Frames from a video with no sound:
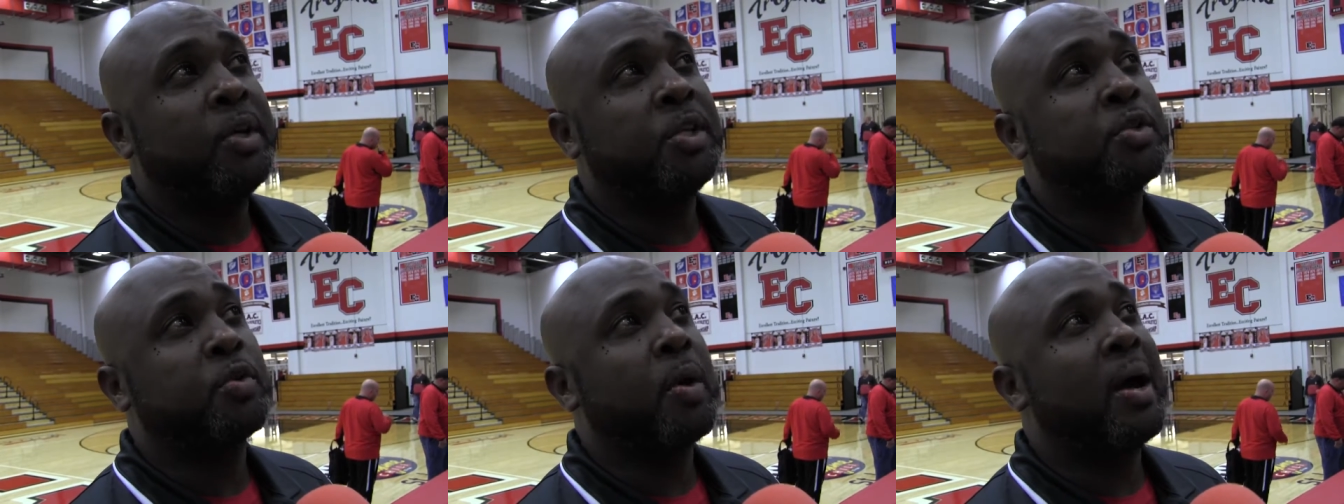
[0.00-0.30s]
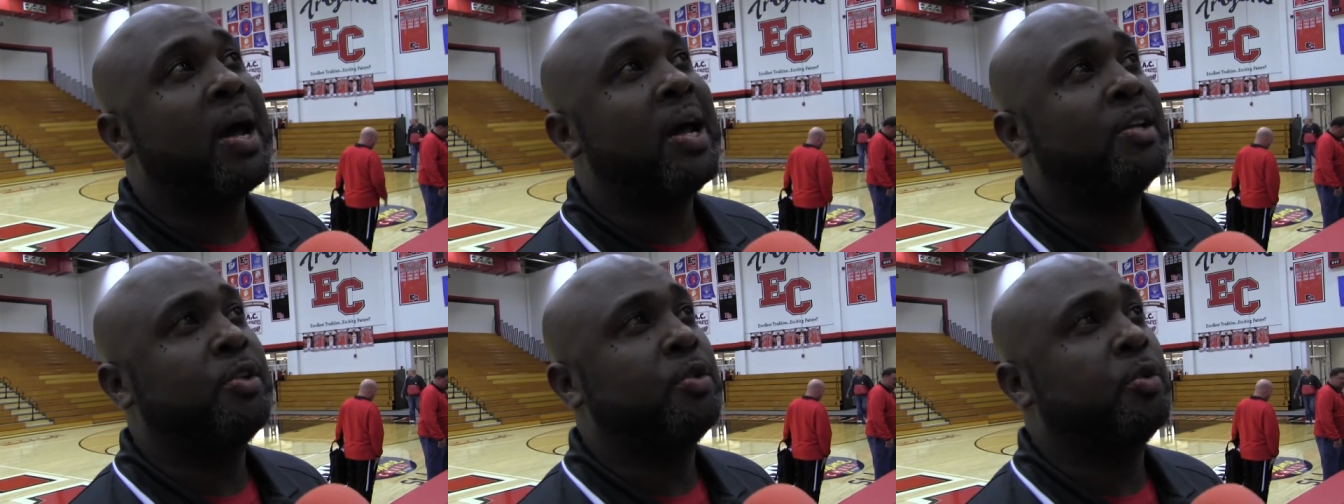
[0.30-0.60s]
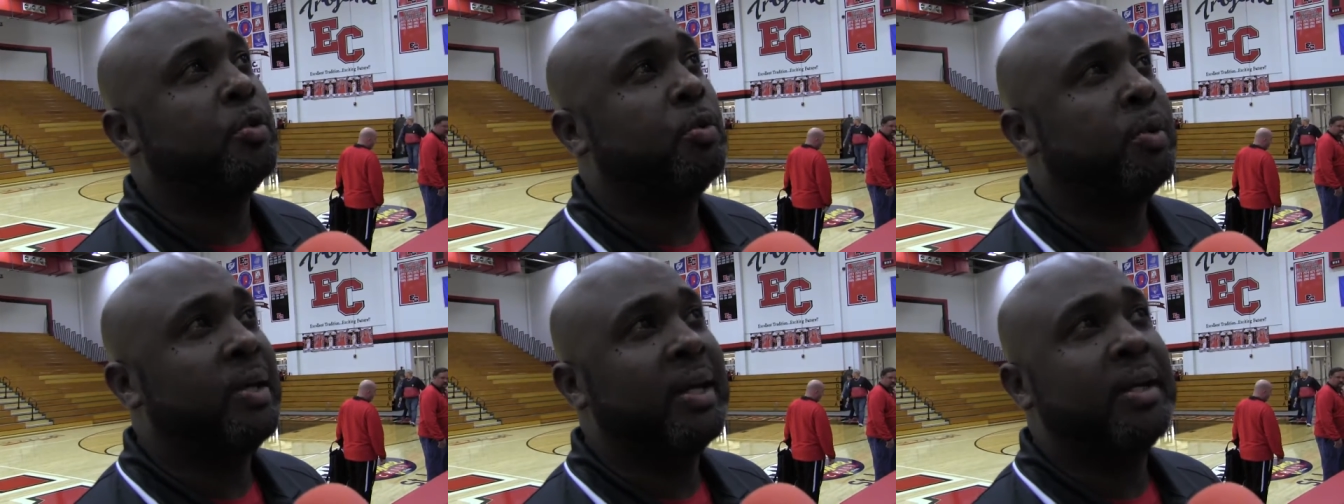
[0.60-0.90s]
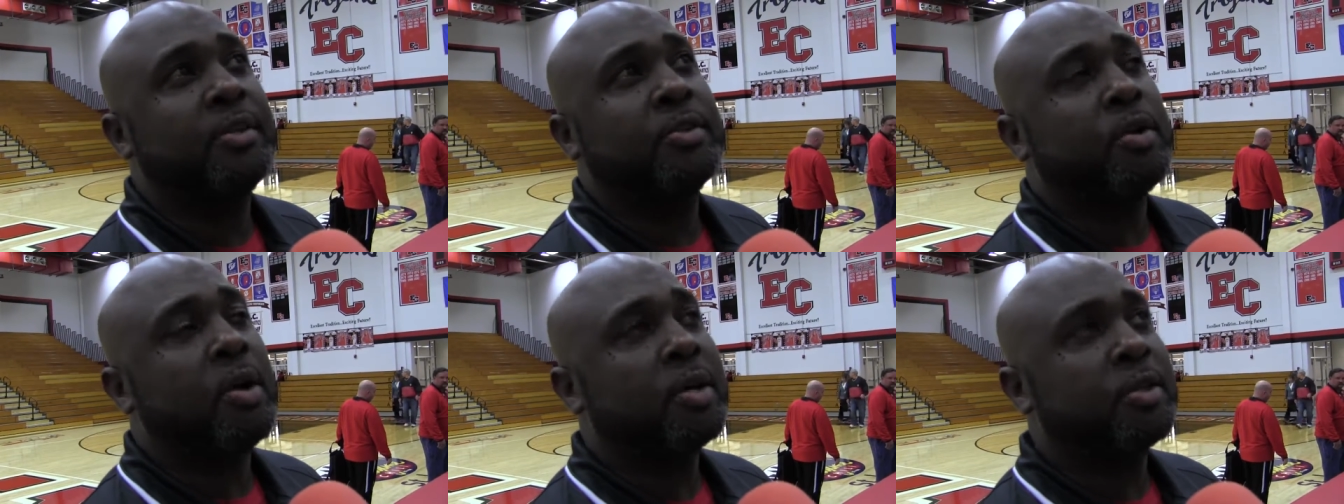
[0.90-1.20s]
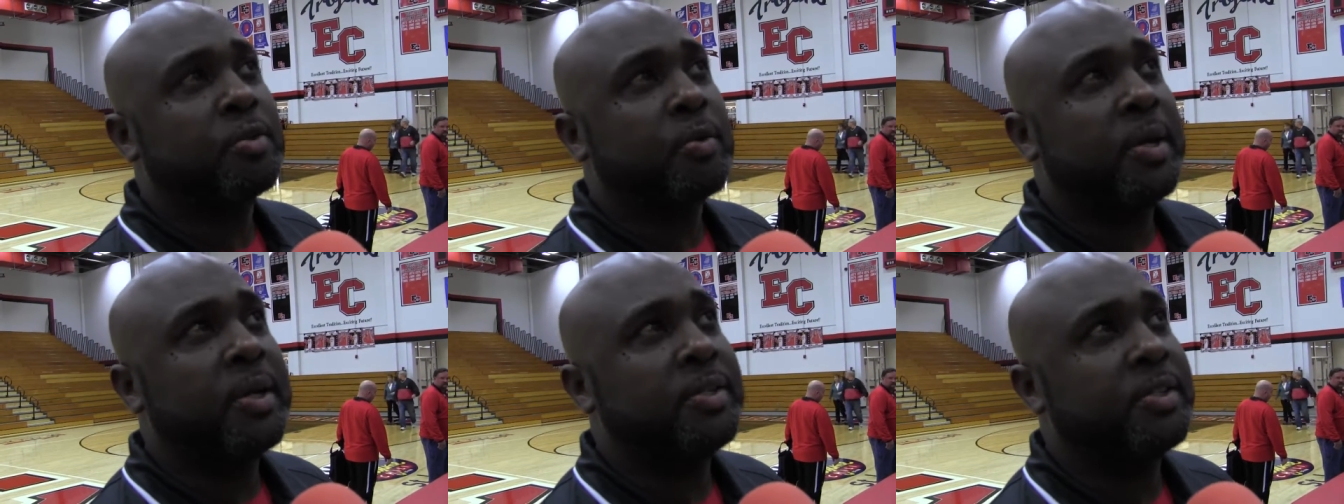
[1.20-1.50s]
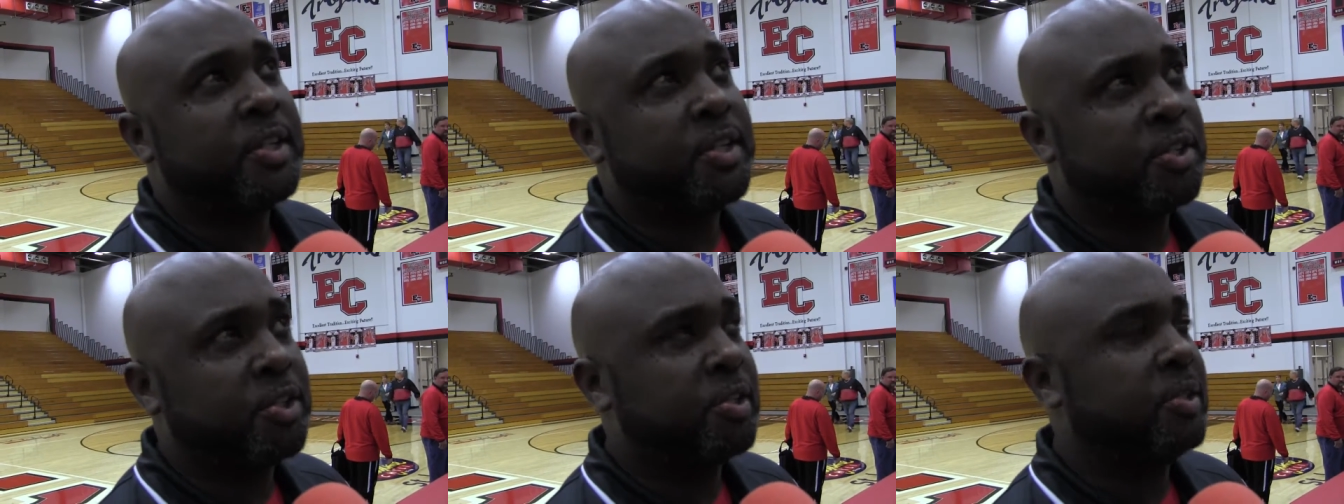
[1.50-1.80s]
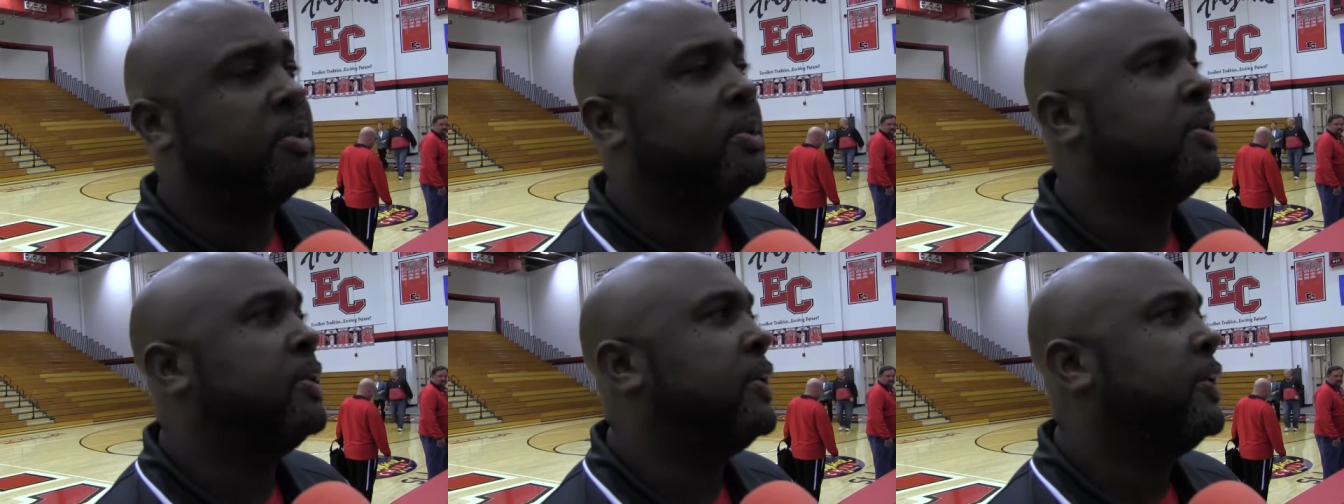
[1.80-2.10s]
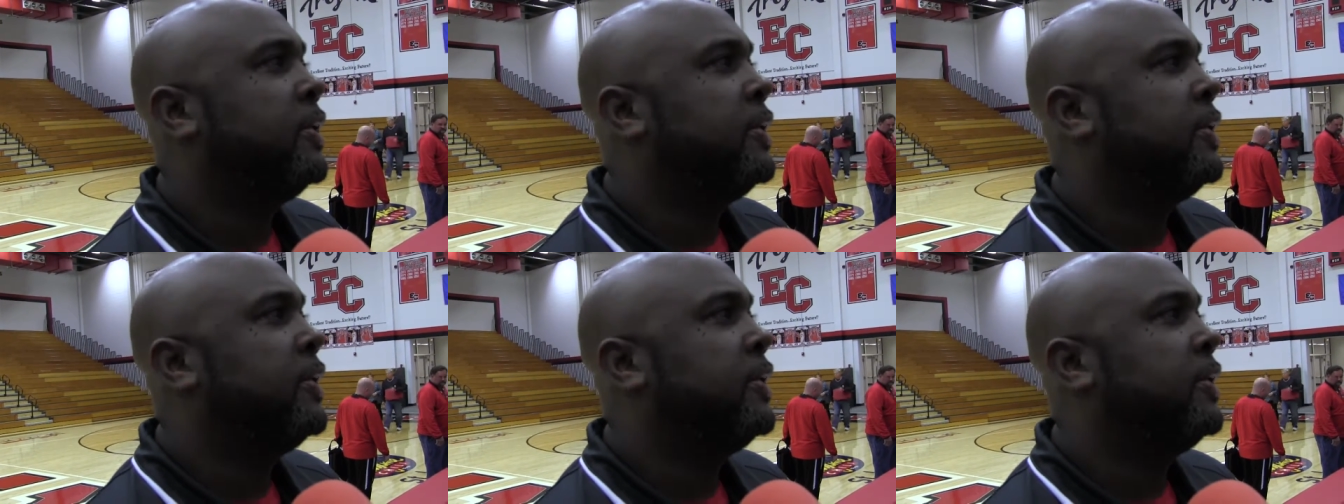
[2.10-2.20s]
we try to get into our transition.